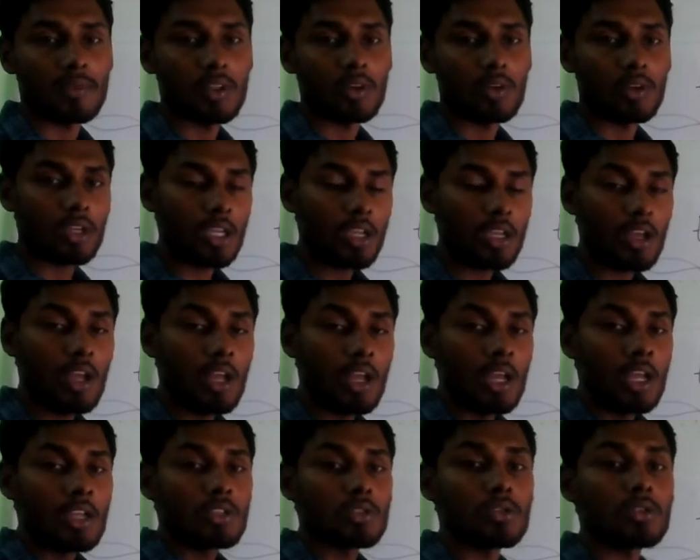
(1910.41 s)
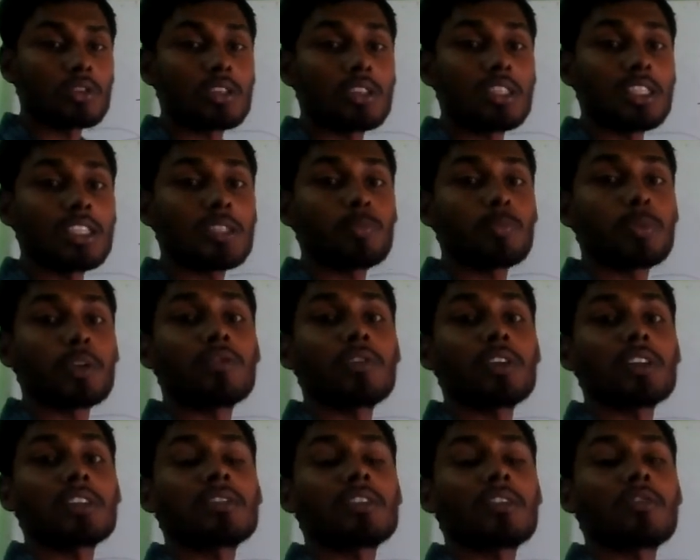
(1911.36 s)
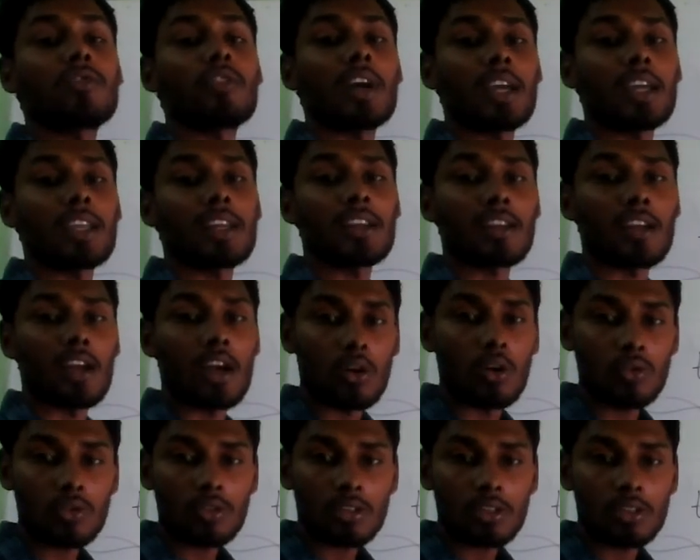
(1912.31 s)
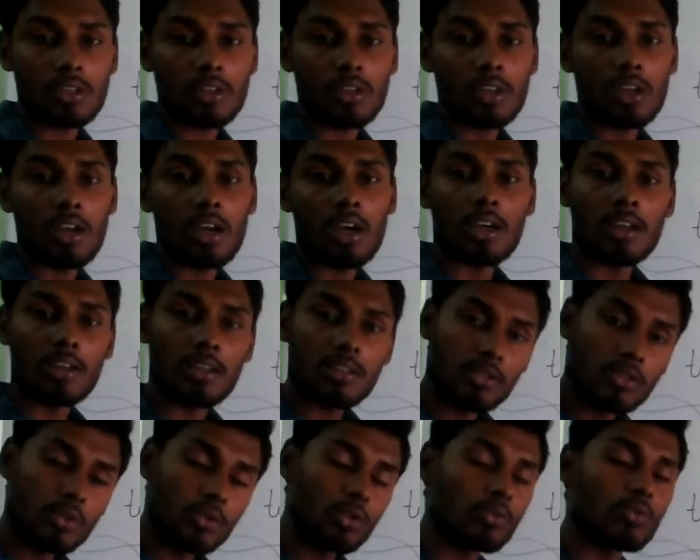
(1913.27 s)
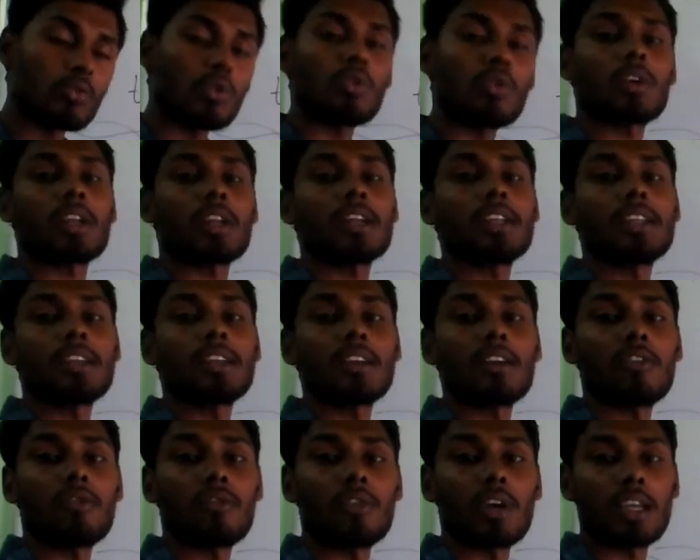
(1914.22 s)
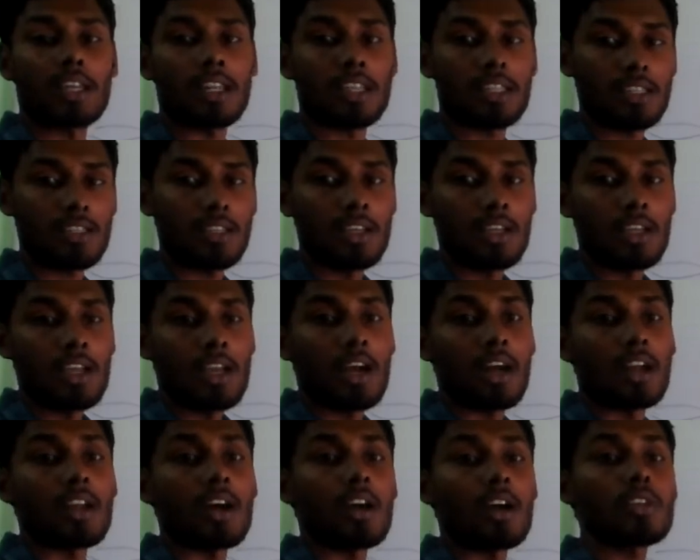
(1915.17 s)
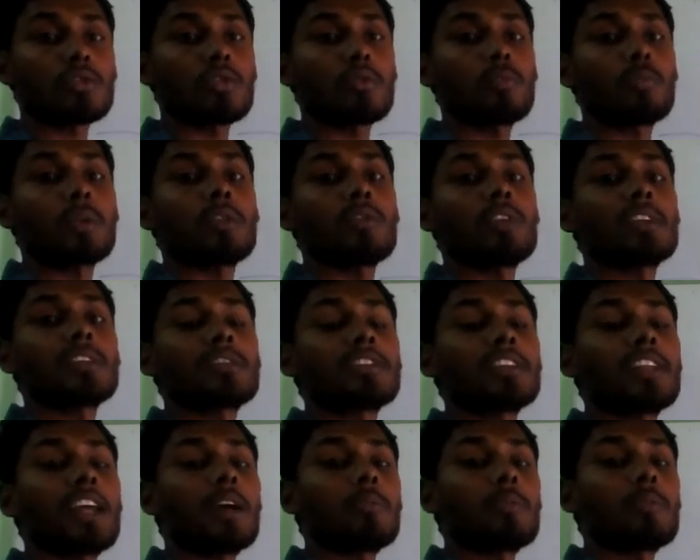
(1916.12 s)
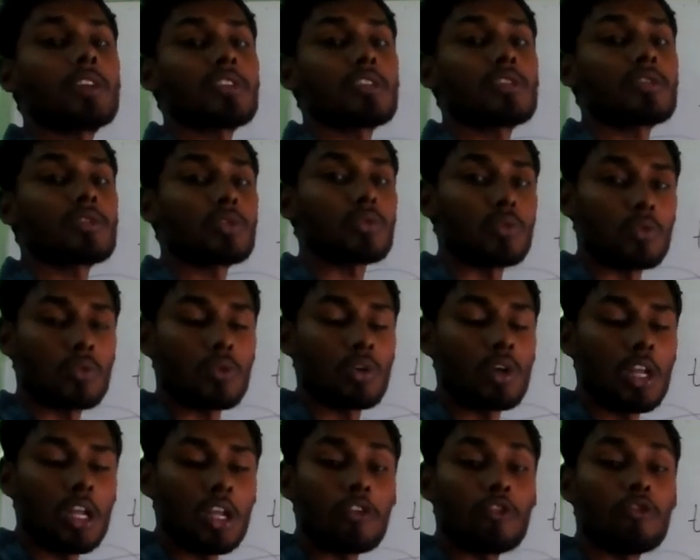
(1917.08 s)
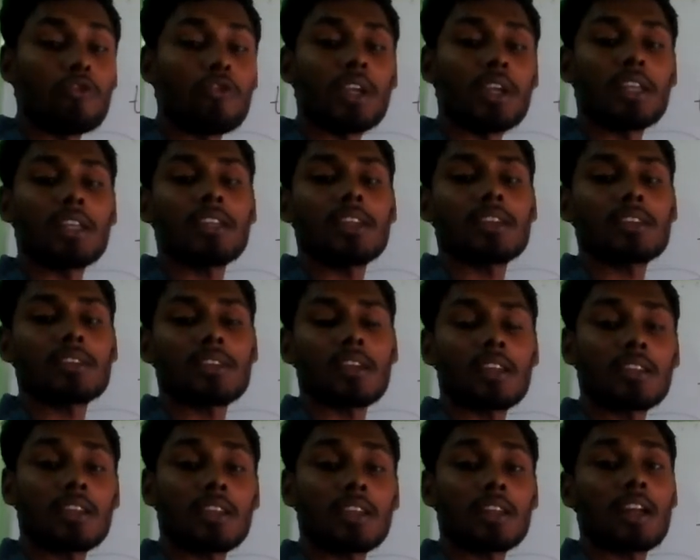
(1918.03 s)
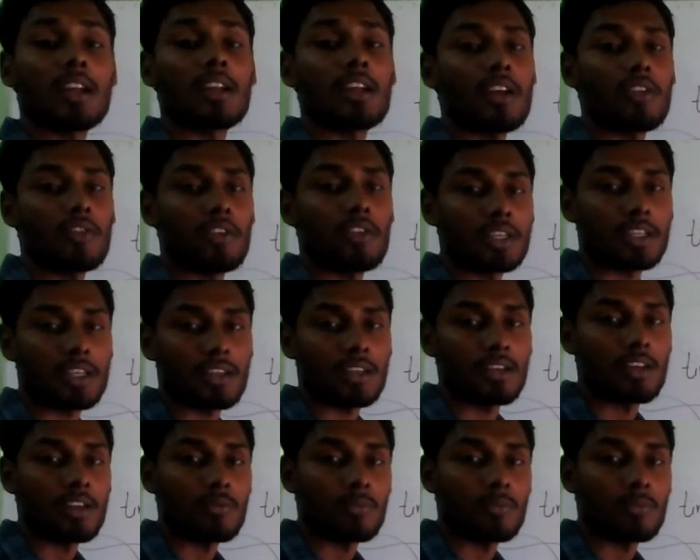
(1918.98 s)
Okay, so this prevents the fire in house, or else due to overheating of wiring, and also prevents damages to various other kind of electrical